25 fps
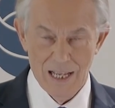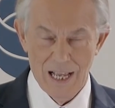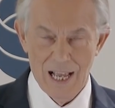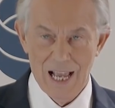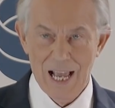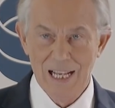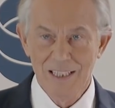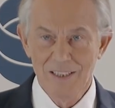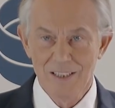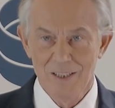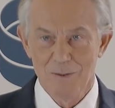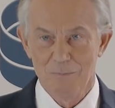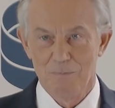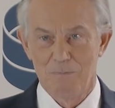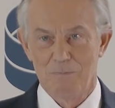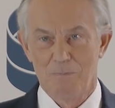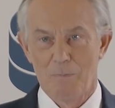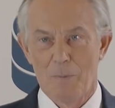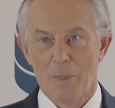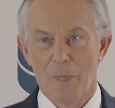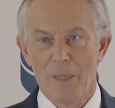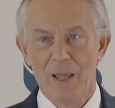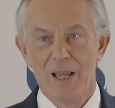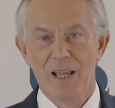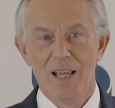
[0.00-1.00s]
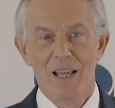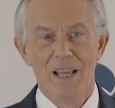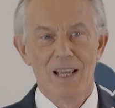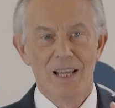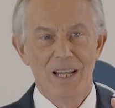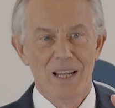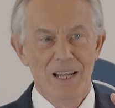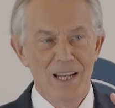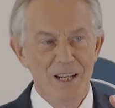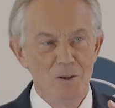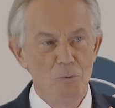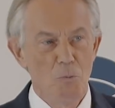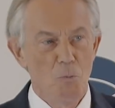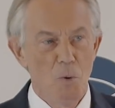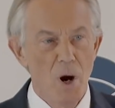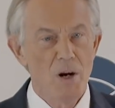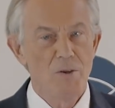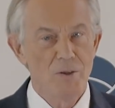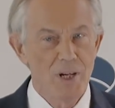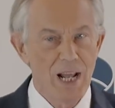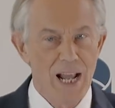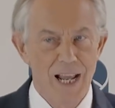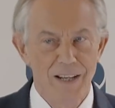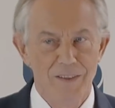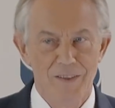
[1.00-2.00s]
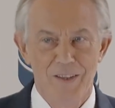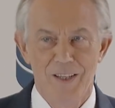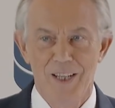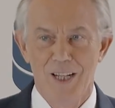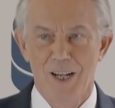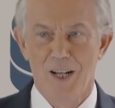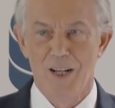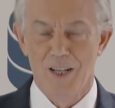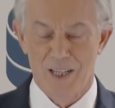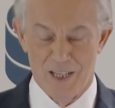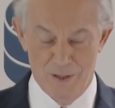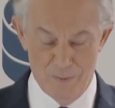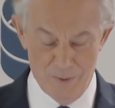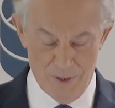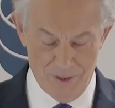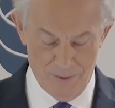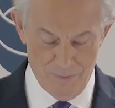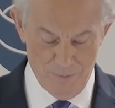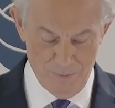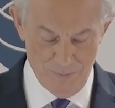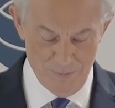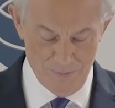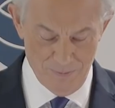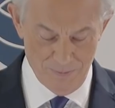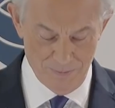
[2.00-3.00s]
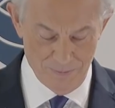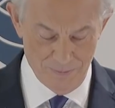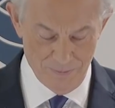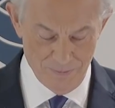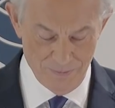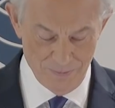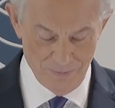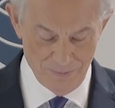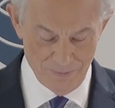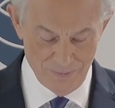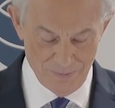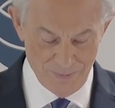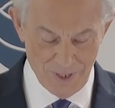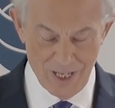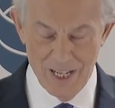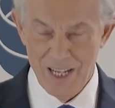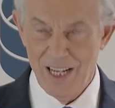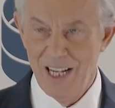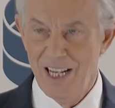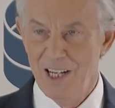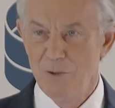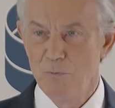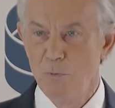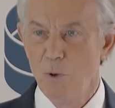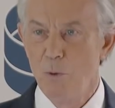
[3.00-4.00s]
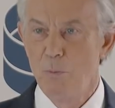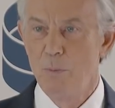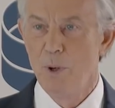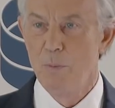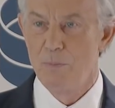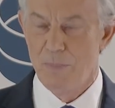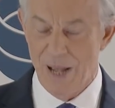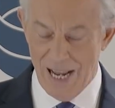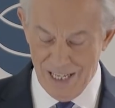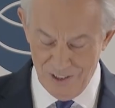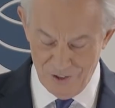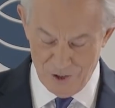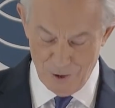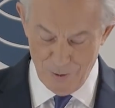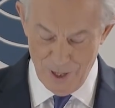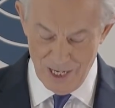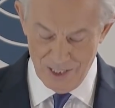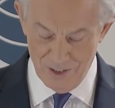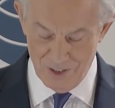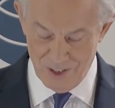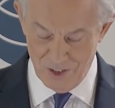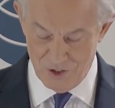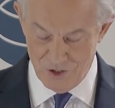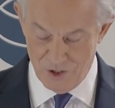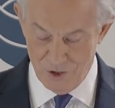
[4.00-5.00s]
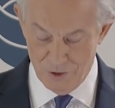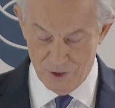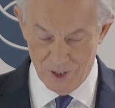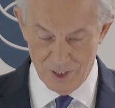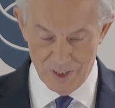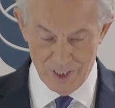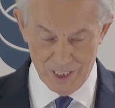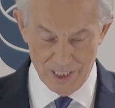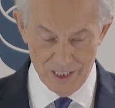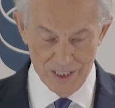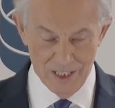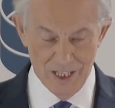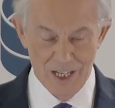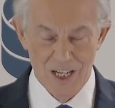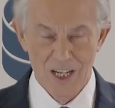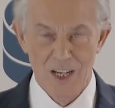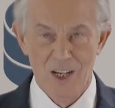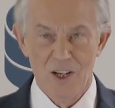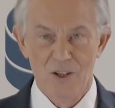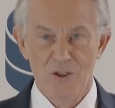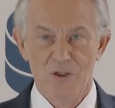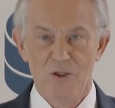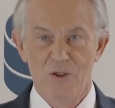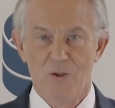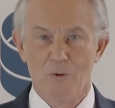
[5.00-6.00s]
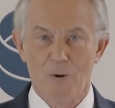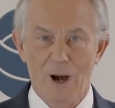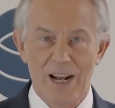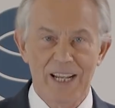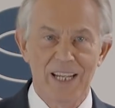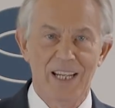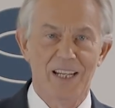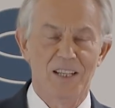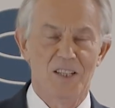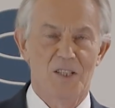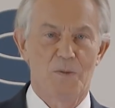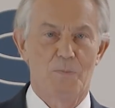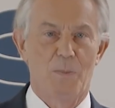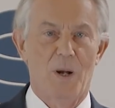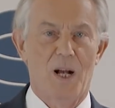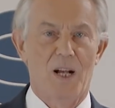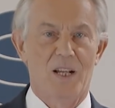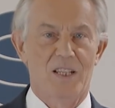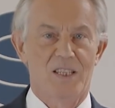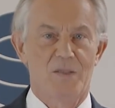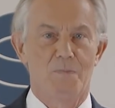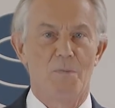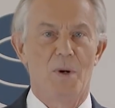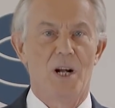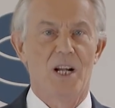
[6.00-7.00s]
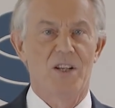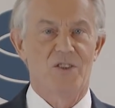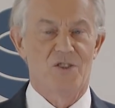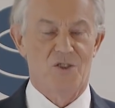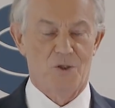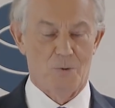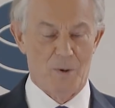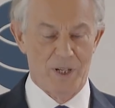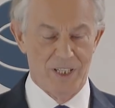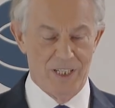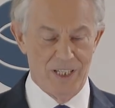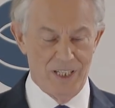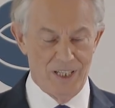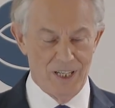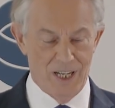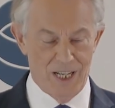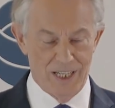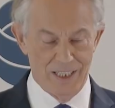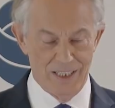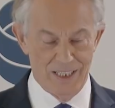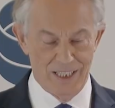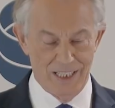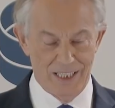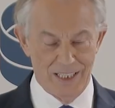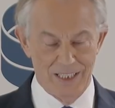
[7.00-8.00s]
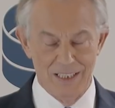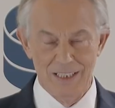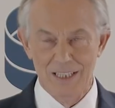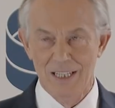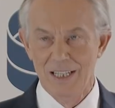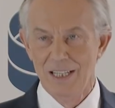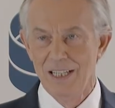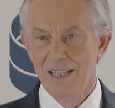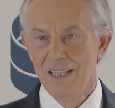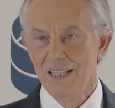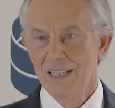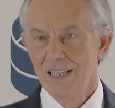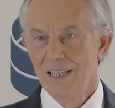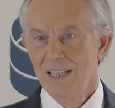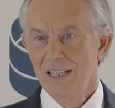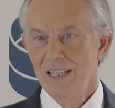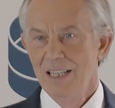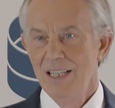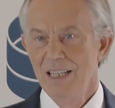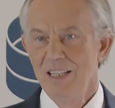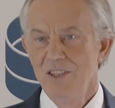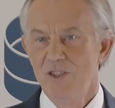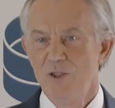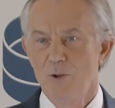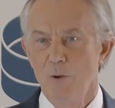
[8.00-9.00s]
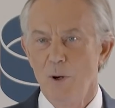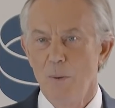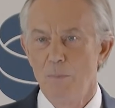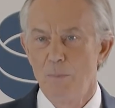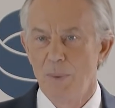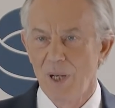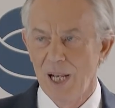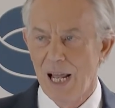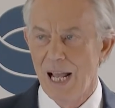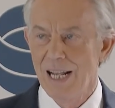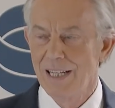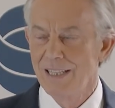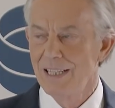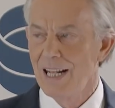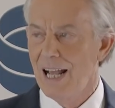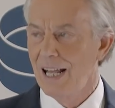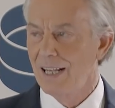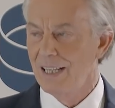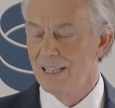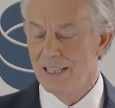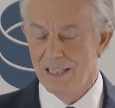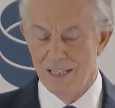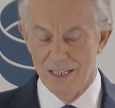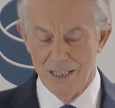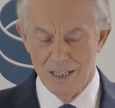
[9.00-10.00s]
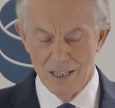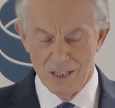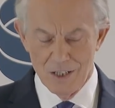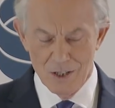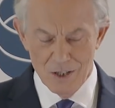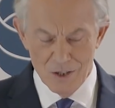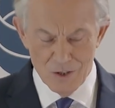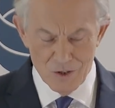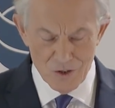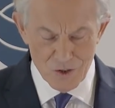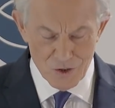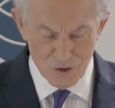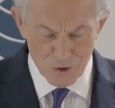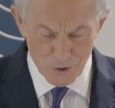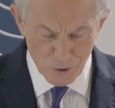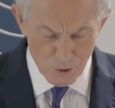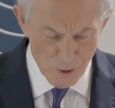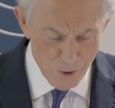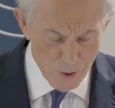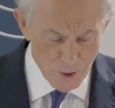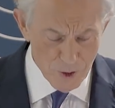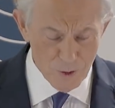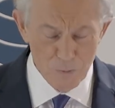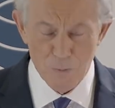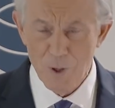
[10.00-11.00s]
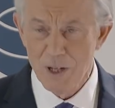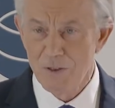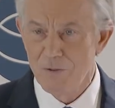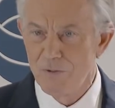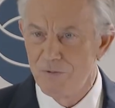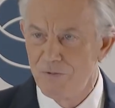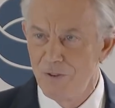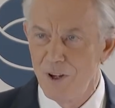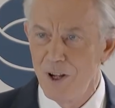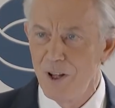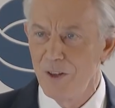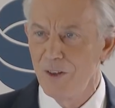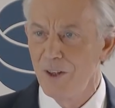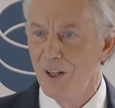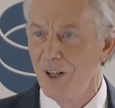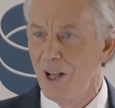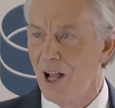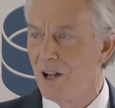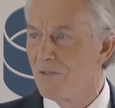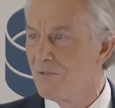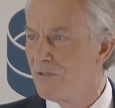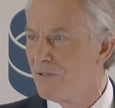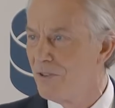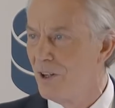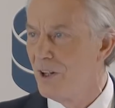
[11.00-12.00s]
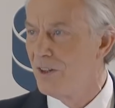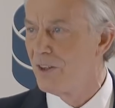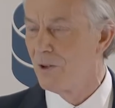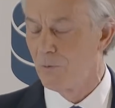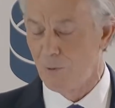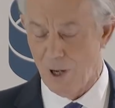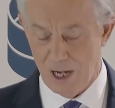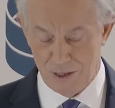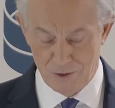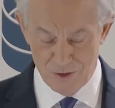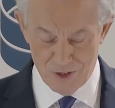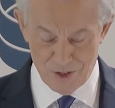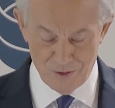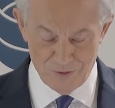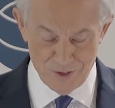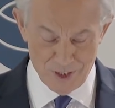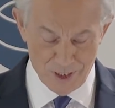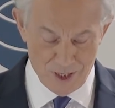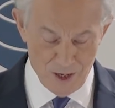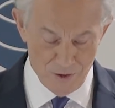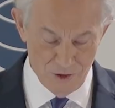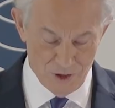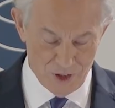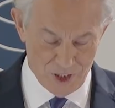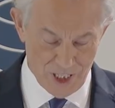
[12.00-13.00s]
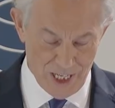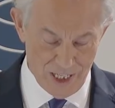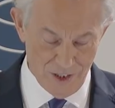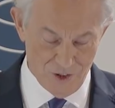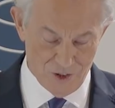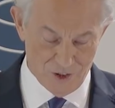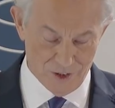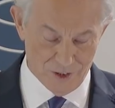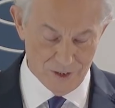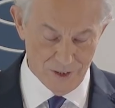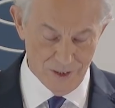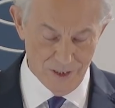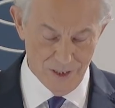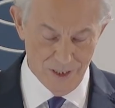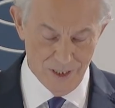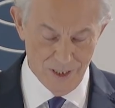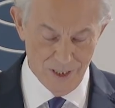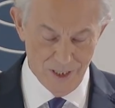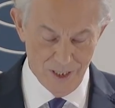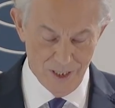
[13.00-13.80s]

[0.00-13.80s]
And it won't end the argument. It will perpetuate disunity, dragging us past March 2019 into a blind alley strewn with further and further rounds of negotiation,